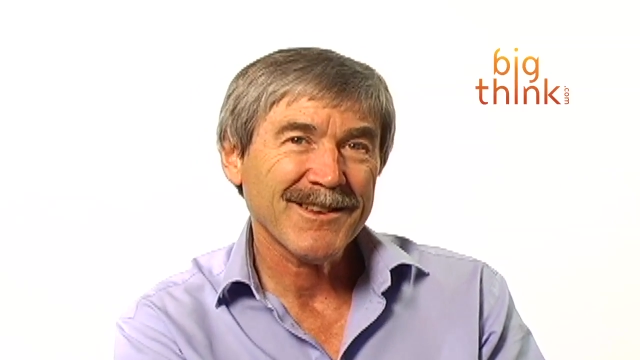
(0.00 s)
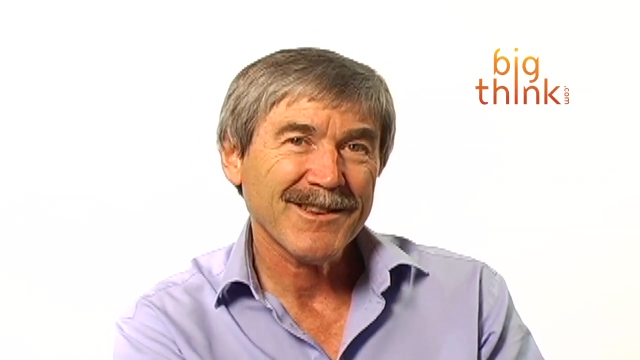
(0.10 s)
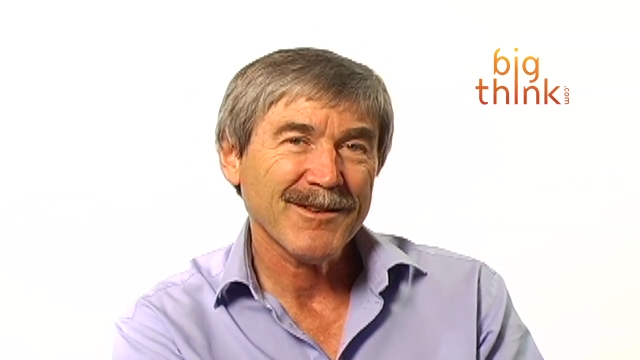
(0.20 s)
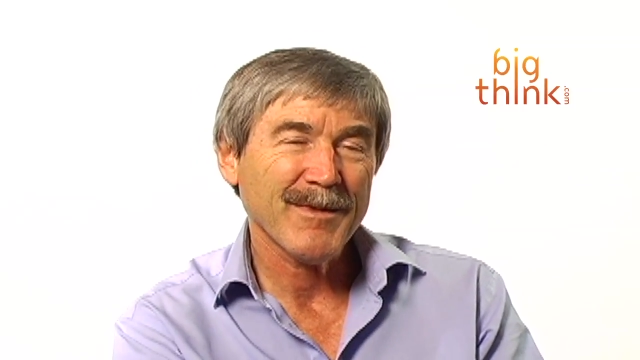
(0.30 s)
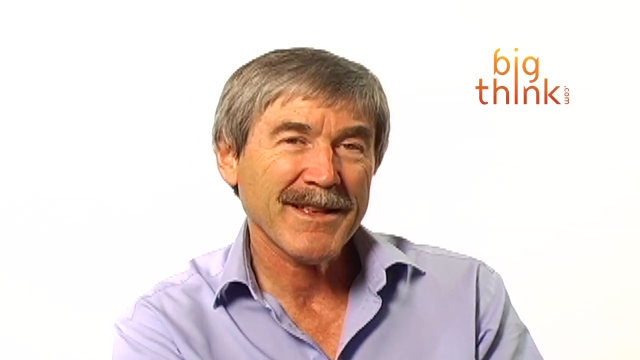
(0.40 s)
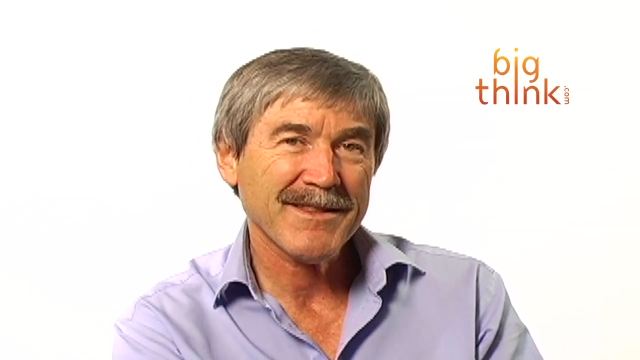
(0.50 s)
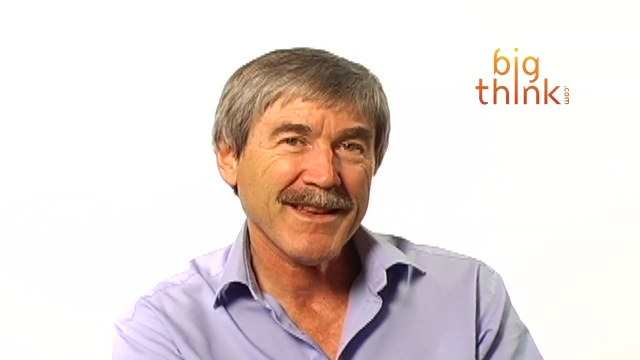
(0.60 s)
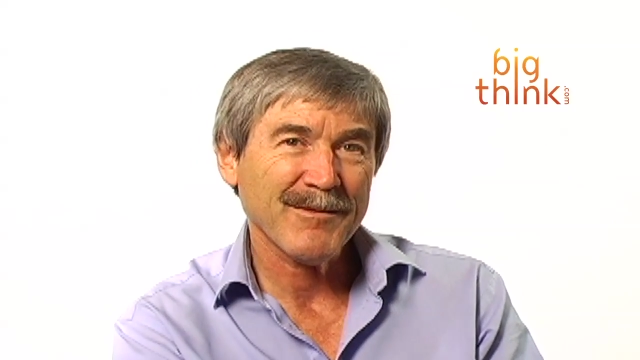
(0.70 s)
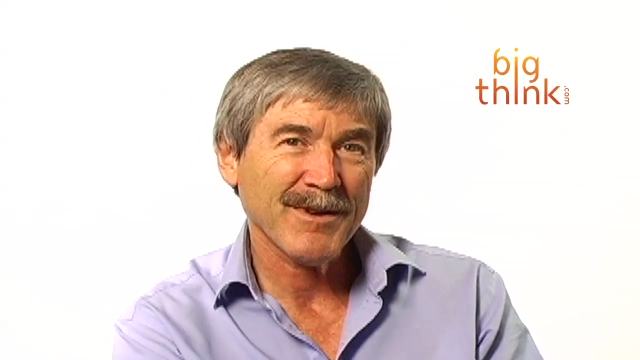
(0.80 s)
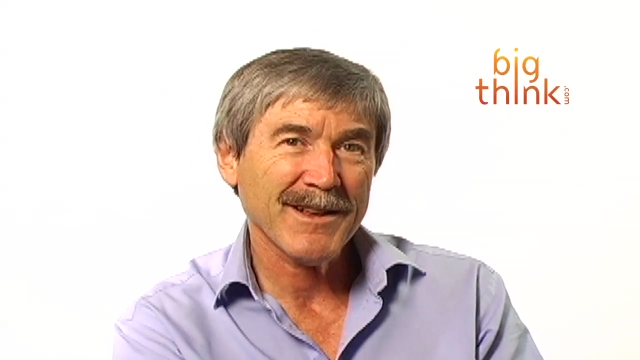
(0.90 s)
you, you, might
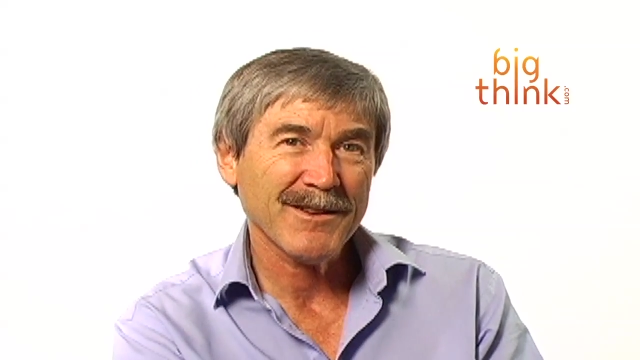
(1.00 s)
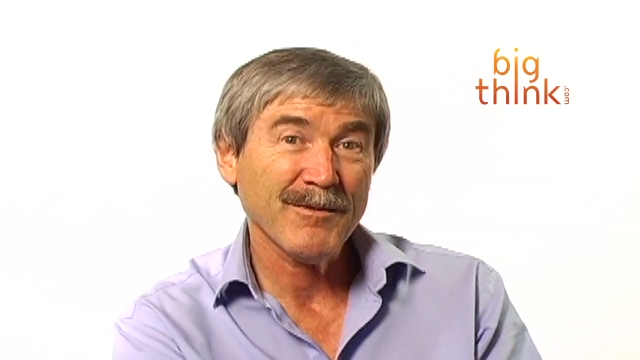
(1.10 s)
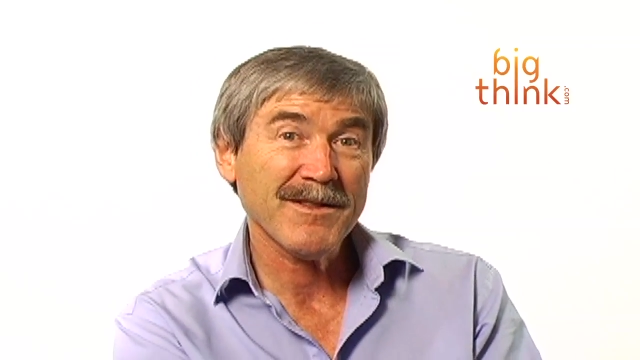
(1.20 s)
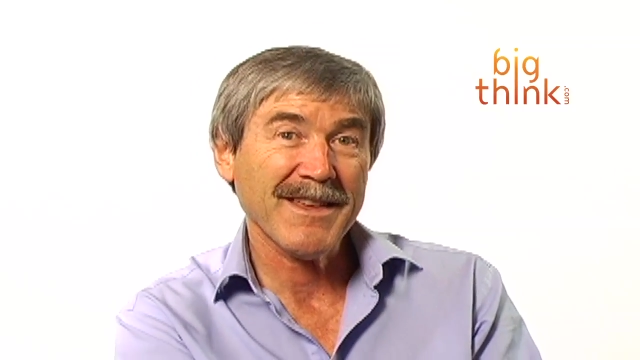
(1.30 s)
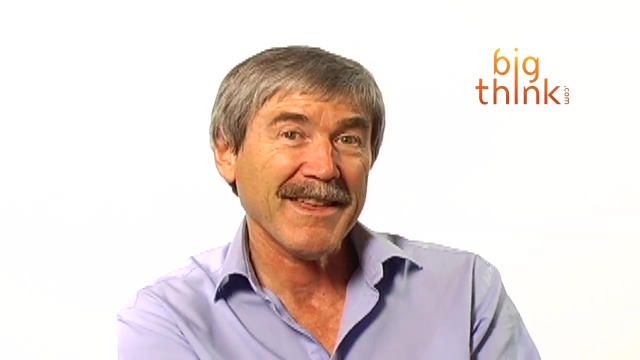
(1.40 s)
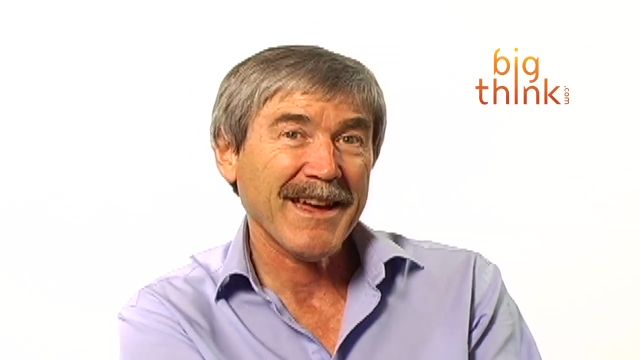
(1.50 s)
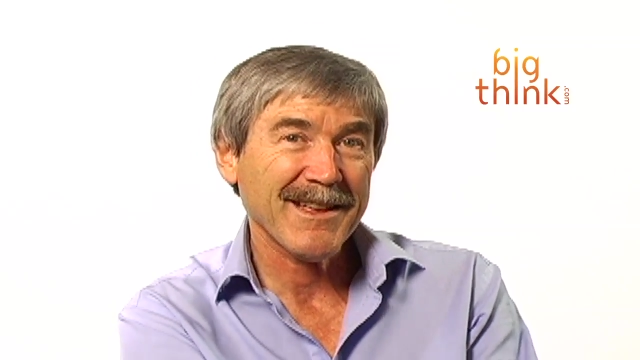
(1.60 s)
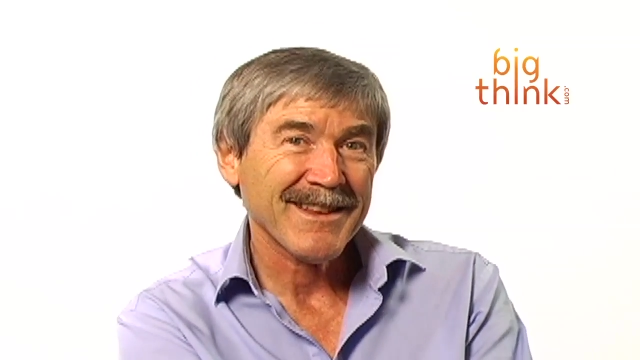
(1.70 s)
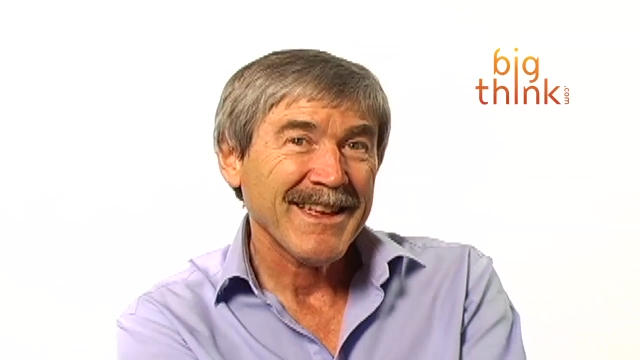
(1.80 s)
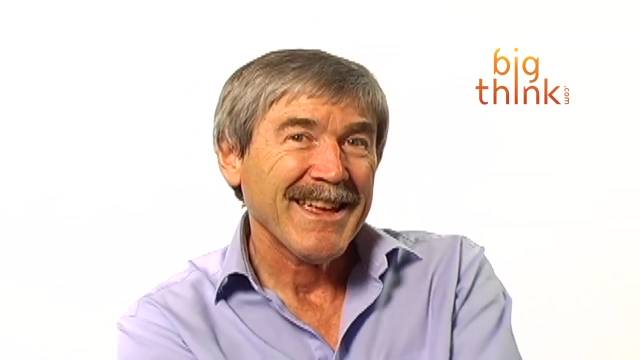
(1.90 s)
say, well, you would say
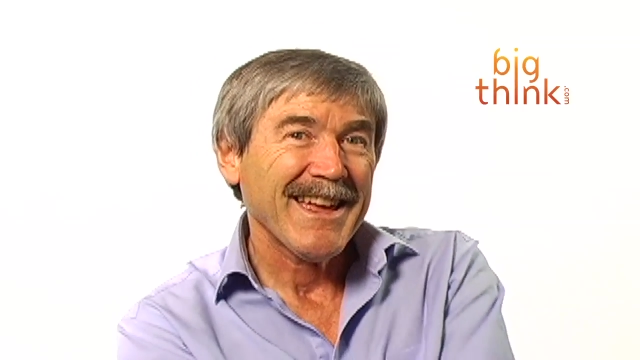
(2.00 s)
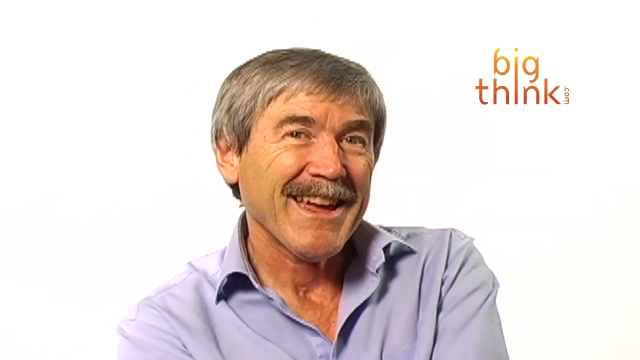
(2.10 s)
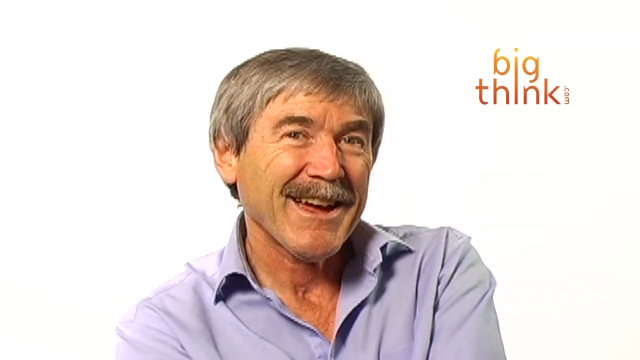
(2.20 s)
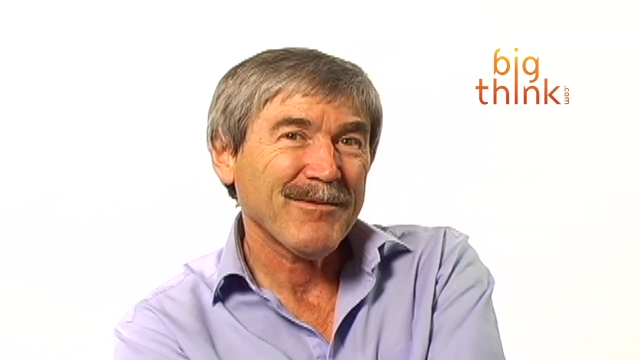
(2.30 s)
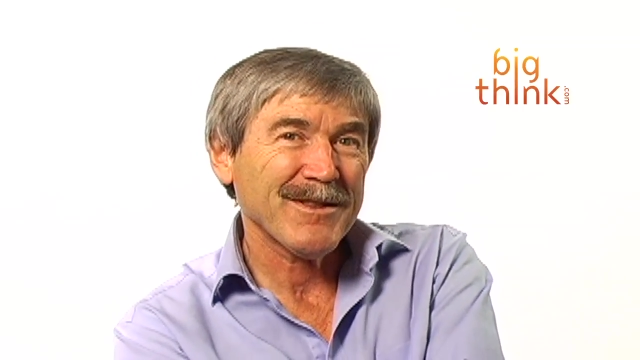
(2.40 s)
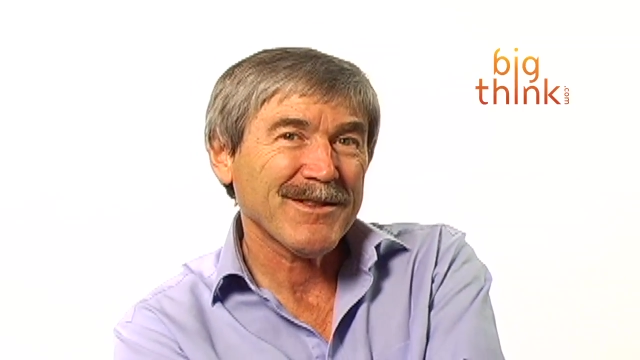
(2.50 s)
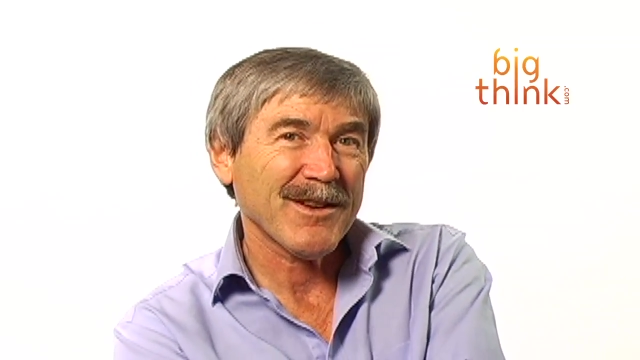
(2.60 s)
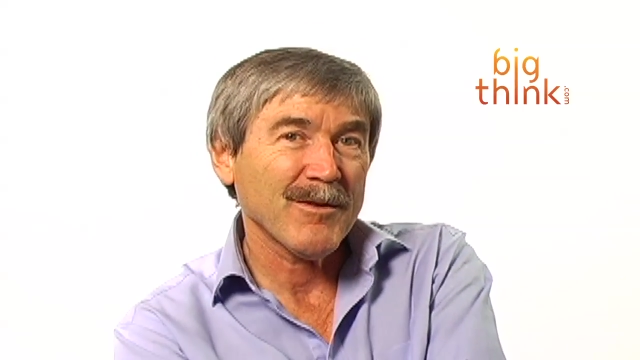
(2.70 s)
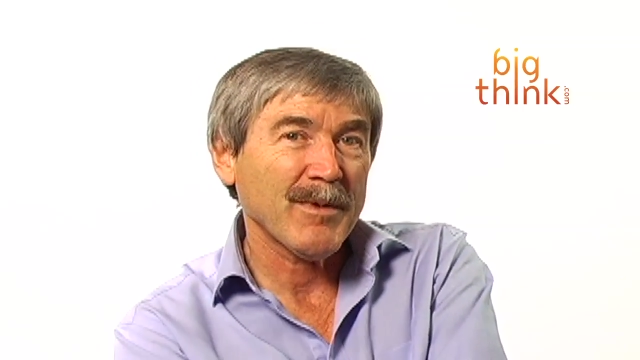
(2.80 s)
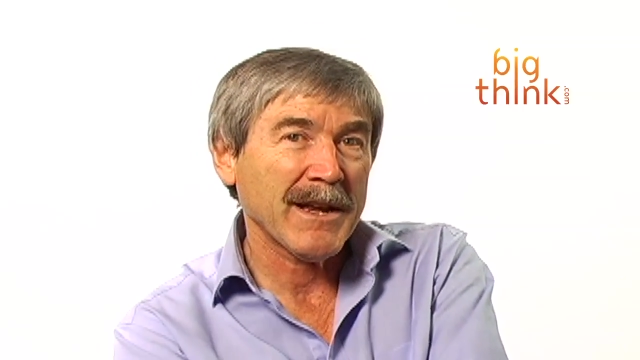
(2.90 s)
that, uh, wouldn't
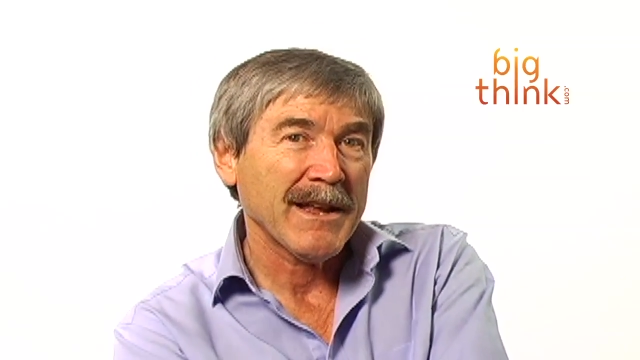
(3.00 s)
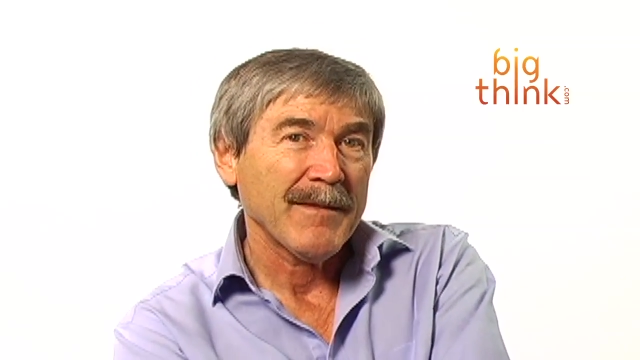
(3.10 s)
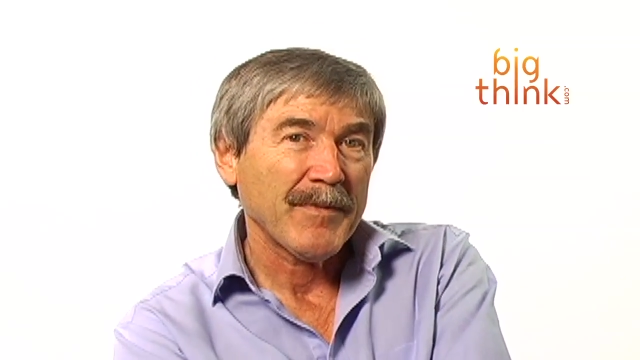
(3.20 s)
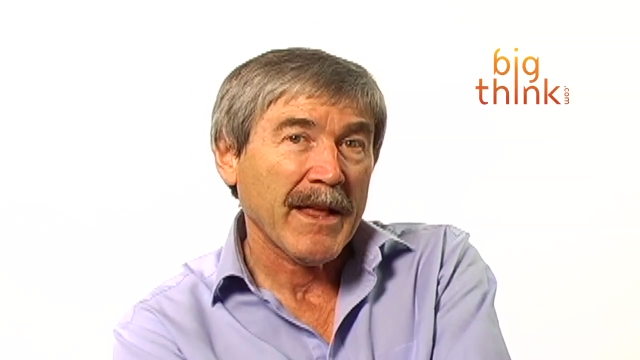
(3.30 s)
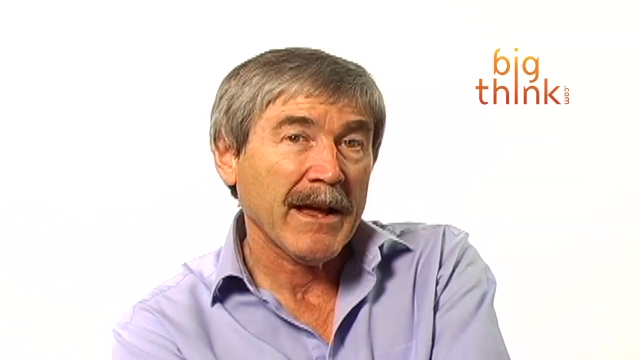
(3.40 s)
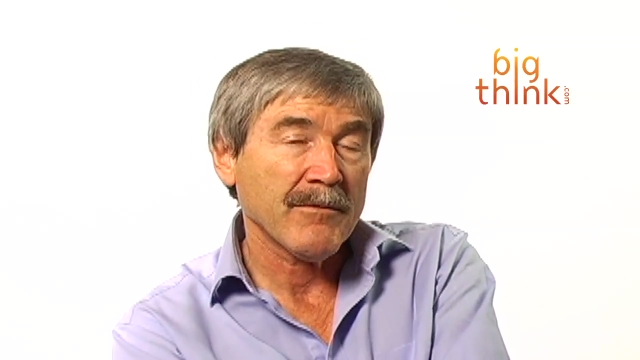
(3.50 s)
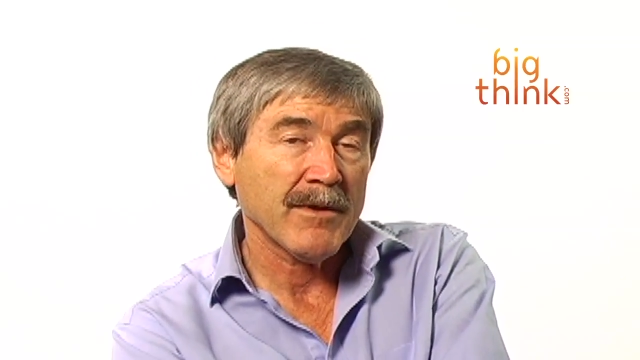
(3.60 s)
you? But I